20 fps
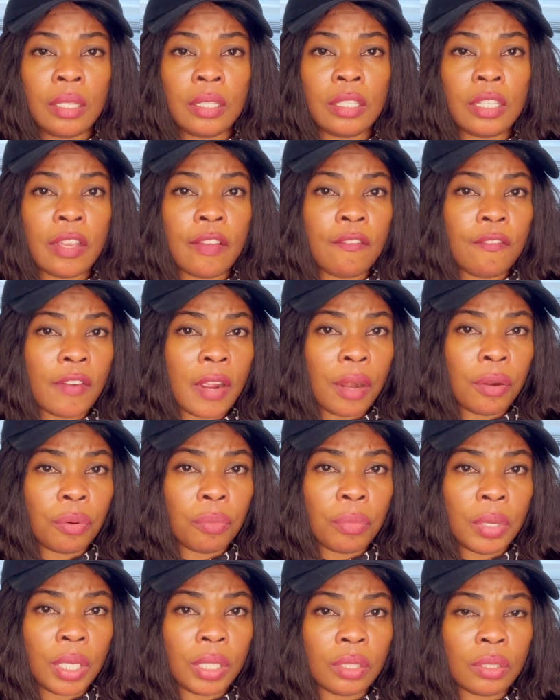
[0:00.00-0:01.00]
the
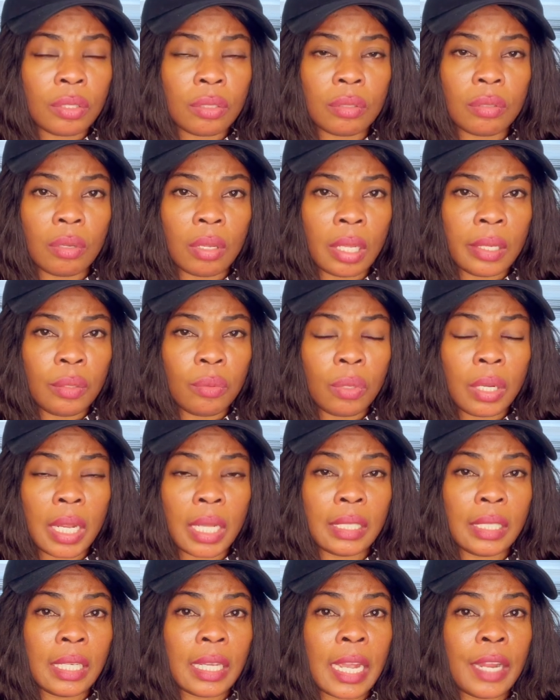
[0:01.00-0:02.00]
environment and look
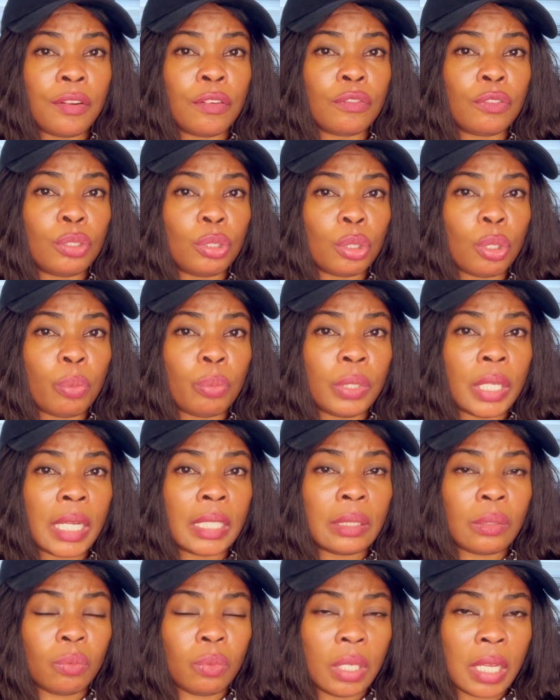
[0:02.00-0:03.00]
at the kind of job
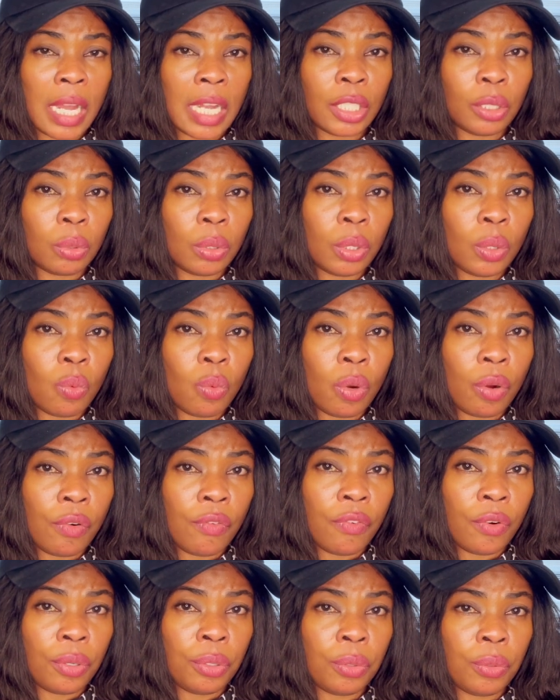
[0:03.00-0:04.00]
that will actually work
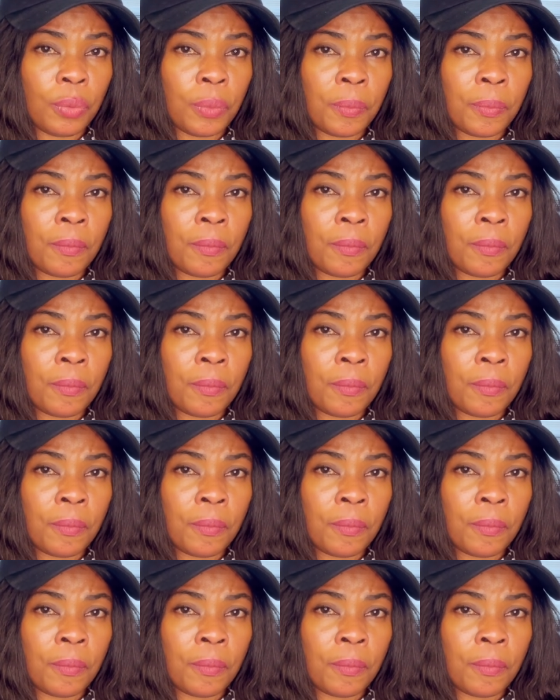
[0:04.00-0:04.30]
for you.